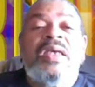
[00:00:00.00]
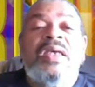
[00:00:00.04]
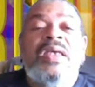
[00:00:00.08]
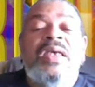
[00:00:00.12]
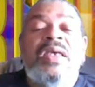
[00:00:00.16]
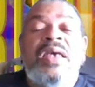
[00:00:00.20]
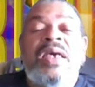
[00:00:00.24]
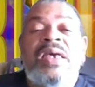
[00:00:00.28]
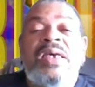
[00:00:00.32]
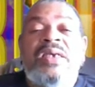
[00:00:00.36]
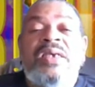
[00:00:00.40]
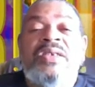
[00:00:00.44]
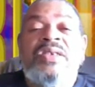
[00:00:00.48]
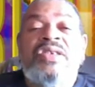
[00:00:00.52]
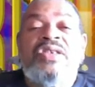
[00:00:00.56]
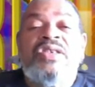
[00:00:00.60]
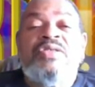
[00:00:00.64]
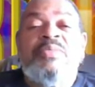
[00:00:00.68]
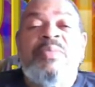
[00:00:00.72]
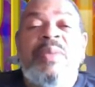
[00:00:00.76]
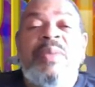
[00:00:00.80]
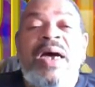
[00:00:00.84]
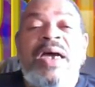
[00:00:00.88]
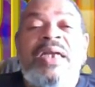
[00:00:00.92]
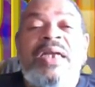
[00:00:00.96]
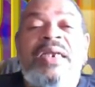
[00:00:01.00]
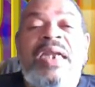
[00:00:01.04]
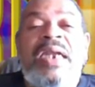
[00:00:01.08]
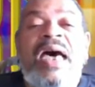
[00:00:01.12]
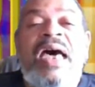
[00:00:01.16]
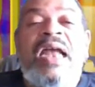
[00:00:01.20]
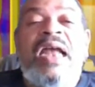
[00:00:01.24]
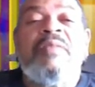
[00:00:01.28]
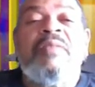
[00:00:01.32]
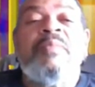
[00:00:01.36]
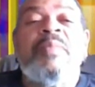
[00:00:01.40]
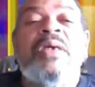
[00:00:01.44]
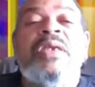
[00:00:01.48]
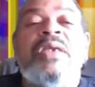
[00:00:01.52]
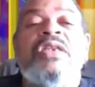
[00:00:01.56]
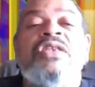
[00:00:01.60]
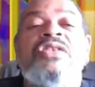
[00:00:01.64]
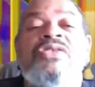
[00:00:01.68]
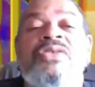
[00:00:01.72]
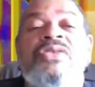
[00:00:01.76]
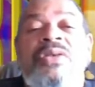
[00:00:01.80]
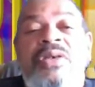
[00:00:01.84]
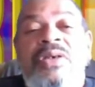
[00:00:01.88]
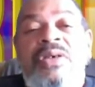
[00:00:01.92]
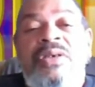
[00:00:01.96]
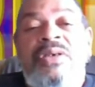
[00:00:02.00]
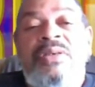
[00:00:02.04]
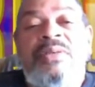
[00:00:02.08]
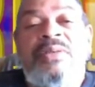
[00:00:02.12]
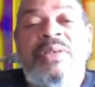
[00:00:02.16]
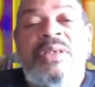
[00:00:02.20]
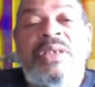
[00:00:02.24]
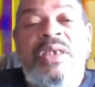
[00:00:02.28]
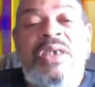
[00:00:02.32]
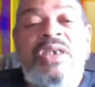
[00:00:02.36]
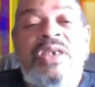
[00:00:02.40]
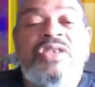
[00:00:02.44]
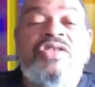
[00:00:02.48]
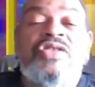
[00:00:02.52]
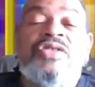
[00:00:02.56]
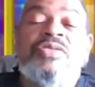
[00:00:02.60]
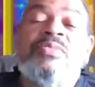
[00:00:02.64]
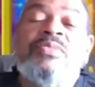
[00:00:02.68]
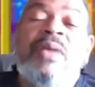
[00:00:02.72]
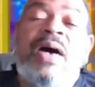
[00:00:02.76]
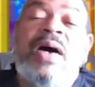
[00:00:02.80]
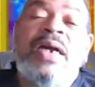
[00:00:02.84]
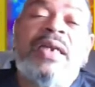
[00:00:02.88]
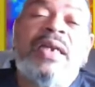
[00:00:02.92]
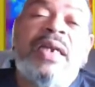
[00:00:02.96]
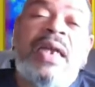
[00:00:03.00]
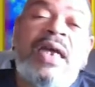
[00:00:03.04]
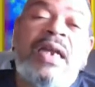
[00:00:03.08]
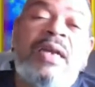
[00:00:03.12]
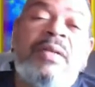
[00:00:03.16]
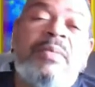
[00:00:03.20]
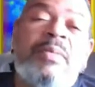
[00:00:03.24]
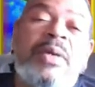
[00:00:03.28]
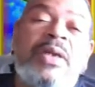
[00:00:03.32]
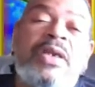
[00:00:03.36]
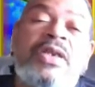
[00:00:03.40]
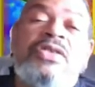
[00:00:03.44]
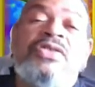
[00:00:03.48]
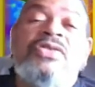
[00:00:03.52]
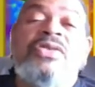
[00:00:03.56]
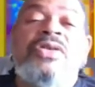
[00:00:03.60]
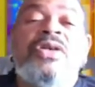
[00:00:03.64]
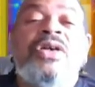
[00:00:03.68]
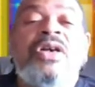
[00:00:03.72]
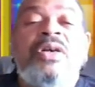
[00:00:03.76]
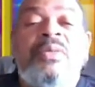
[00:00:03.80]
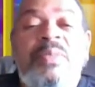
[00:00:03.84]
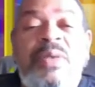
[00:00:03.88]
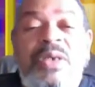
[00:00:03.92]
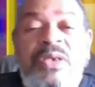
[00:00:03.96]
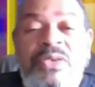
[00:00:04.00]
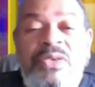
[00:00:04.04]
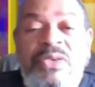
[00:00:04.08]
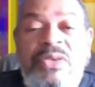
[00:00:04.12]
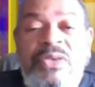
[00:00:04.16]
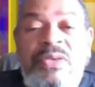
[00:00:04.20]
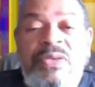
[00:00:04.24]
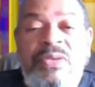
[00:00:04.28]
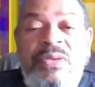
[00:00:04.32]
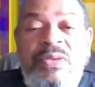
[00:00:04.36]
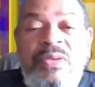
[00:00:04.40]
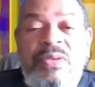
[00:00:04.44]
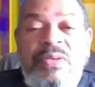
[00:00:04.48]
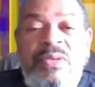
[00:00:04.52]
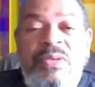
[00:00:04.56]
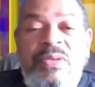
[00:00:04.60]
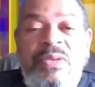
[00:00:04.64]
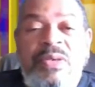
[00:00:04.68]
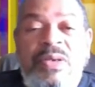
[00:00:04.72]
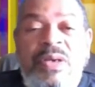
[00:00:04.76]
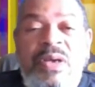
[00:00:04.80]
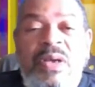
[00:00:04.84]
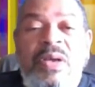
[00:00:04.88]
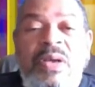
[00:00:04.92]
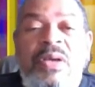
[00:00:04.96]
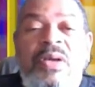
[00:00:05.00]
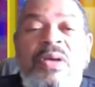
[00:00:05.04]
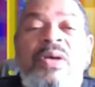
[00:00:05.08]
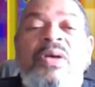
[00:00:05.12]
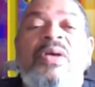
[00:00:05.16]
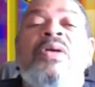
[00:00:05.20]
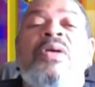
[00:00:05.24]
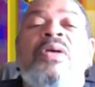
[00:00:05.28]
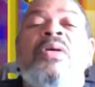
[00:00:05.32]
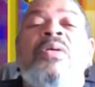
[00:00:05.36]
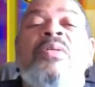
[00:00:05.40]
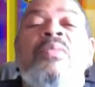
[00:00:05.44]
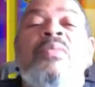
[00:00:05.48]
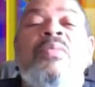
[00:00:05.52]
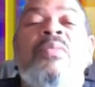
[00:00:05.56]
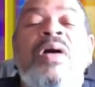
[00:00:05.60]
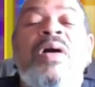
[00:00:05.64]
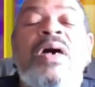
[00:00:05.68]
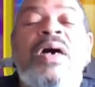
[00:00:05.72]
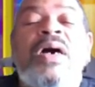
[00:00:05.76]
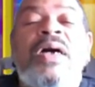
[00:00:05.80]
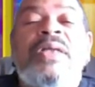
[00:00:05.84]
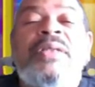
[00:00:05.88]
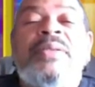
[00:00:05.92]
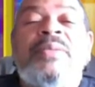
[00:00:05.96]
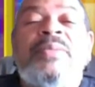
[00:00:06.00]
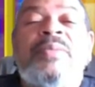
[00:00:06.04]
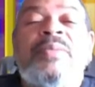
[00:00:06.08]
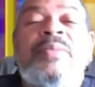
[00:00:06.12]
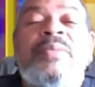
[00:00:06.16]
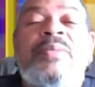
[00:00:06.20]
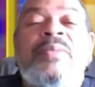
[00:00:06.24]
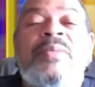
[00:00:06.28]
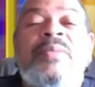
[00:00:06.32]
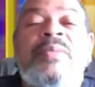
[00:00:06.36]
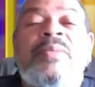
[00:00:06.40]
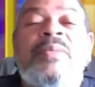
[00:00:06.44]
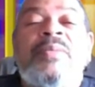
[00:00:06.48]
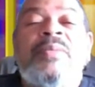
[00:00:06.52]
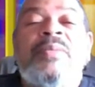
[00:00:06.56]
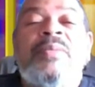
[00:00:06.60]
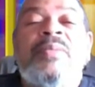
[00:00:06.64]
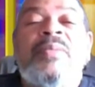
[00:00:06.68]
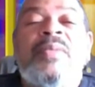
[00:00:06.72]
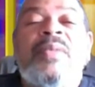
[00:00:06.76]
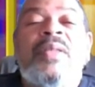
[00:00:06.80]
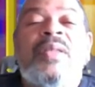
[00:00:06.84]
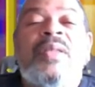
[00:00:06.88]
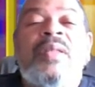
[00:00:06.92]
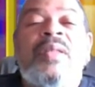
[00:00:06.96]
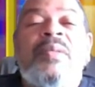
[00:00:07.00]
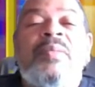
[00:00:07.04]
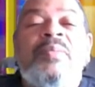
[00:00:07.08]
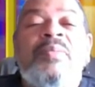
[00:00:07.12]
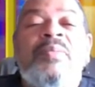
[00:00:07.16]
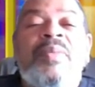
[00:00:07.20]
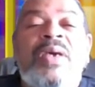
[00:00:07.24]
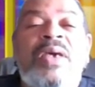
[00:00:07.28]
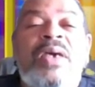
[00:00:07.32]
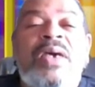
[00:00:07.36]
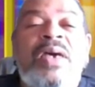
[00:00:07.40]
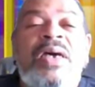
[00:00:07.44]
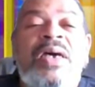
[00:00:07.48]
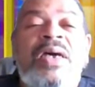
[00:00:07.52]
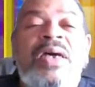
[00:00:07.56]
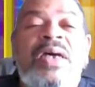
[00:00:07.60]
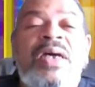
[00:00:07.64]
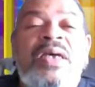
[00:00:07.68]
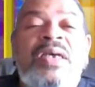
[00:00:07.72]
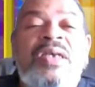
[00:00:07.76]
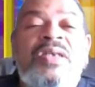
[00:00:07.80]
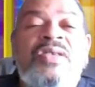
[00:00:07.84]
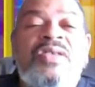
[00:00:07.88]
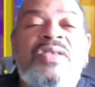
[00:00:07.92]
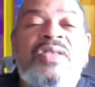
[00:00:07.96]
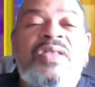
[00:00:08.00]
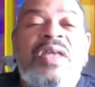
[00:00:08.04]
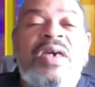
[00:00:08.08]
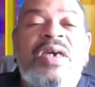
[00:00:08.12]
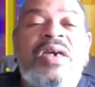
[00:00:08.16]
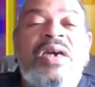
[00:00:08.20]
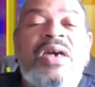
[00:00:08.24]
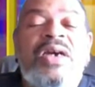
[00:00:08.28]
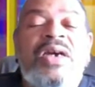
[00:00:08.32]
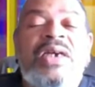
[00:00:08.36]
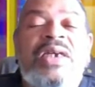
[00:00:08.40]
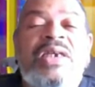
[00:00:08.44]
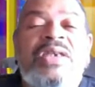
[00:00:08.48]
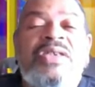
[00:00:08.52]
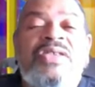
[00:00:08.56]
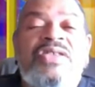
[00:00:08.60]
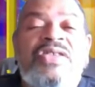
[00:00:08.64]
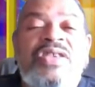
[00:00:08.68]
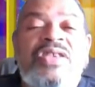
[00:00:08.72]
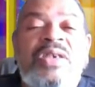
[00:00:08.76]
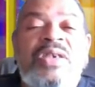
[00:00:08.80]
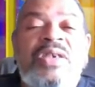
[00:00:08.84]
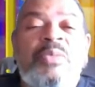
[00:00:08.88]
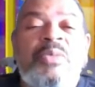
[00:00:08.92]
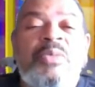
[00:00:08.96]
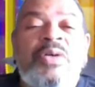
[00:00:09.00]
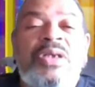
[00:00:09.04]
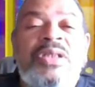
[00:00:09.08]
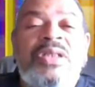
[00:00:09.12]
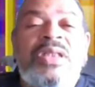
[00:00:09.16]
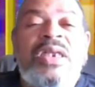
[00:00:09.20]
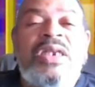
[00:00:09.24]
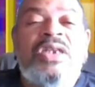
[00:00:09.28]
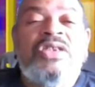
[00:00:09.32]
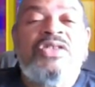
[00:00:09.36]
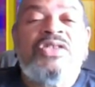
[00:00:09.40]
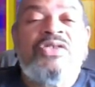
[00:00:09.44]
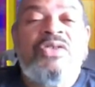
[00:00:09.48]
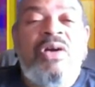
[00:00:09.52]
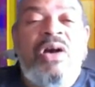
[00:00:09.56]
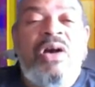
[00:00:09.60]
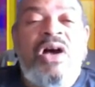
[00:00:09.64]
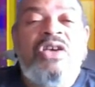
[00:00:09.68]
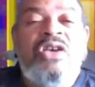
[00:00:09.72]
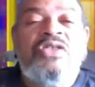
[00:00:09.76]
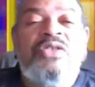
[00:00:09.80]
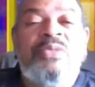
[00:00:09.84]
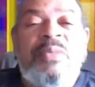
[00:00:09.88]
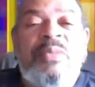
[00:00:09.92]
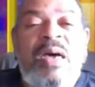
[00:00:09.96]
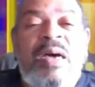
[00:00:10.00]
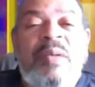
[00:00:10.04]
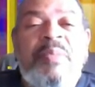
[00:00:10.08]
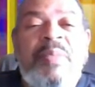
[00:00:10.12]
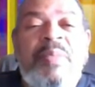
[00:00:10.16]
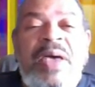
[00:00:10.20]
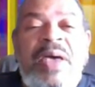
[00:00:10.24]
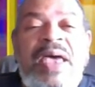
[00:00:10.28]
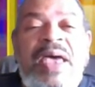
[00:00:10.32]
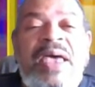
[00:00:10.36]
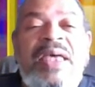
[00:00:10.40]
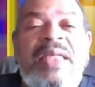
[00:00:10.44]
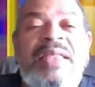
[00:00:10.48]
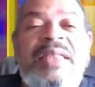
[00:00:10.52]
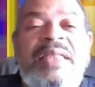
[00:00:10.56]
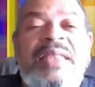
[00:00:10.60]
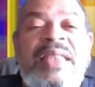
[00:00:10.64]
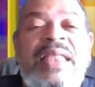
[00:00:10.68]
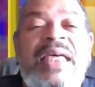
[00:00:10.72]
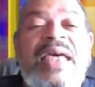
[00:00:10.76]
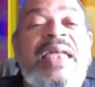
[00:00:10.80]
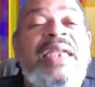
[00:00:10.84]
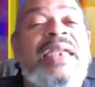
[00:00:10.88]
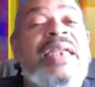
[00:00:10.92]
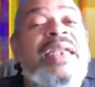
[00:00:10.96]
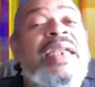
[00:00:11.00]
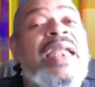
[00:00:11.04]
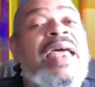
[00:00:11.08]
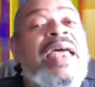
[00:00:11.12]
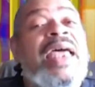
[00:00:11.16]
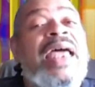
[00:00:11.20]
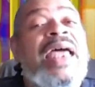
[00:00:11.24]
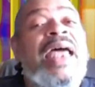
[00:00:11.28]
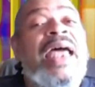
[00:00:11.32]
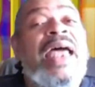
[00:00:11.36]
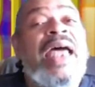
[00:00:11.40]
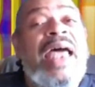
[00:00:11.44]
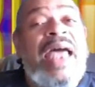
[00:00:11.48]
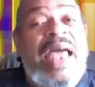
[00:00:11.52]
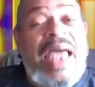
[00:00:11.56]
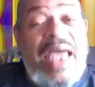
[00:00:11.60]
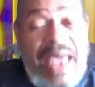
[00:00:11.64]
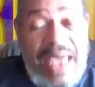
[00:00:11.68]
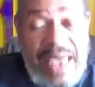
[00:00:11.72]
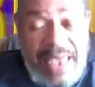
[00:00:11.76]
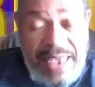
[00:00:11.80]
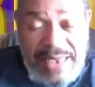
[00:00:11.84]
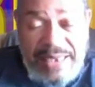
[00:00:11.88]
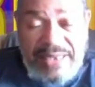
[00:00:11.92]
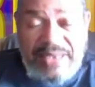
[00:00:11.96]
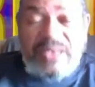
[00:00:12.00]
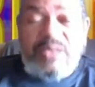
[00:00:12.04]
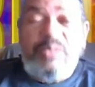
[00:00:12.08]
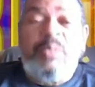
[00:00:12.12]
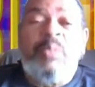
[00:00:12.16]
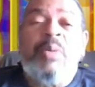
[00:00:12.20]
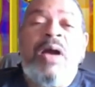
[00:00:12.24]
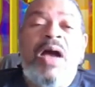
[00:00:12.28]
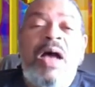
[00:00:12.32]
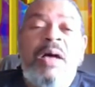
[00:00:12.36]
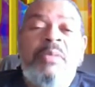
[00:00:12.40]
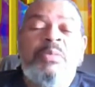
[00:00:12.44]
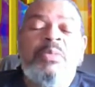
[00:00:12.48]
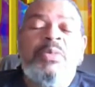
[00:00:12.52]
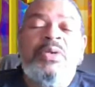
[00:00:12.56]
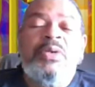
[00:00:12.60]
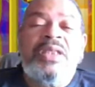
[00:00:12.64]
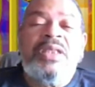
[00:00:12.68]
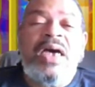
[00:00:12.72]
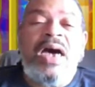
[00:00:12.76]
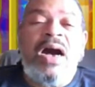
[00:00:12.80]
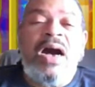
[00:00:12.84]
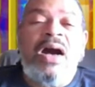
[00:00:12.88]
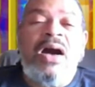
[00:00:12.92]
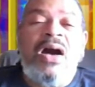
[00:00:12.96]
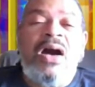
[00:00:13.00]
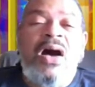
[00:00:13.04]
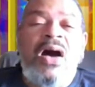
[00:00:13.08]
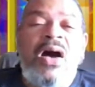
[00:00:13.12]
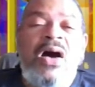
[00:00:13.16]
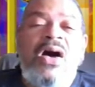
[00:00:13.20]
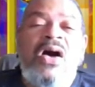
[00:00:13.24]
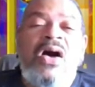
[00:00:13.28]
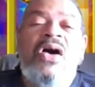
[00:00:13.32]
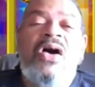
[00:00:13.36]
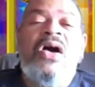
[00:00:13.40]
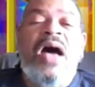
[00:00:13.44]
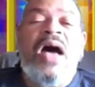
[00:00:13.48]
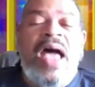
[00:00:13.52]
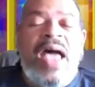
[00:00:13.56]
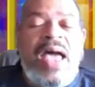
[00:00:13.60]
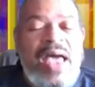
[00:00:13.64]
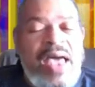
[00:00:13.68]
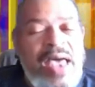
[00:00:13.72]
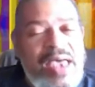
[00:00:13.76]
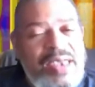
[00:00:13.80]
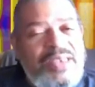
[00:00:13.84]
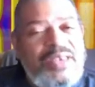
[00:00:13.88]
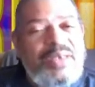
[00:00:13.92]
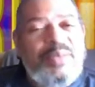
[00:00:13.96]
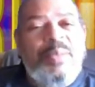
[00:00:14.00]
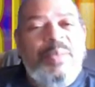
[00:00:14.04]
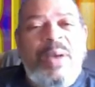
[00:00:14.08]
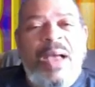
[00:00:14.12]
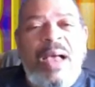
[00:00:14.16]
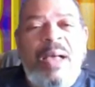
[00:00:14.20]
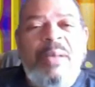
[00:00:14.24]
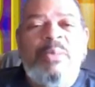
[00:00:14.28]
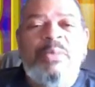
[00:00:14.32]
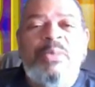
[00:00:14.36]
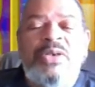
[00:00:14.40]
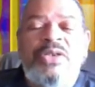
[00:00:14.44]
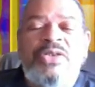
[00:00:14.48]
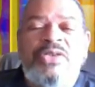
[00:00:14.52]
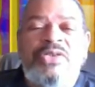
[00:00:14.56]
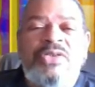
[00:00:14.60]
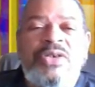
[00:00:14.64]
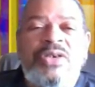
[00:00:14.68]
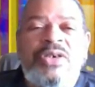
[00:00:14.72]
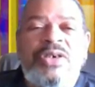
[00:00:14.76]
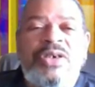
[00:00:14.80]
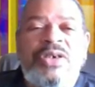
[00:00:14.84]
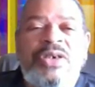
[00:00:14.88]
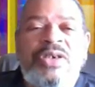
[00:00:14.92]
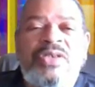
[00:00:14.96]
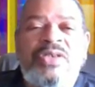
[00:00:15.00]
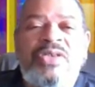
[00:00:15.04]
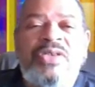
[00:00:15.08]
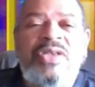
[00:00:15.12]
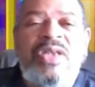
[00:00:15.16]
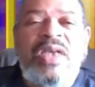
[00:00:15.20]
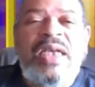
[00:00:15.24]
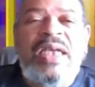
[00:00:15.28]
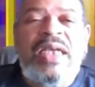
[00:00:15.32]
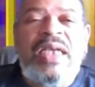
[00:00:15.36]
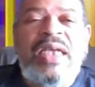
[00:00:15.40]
Yes, you might not have been a drunk. Yes, you might not have been a drug abuser. But because there is someone that has crossed my path that has a problem with alcohol, has a problem with drugs,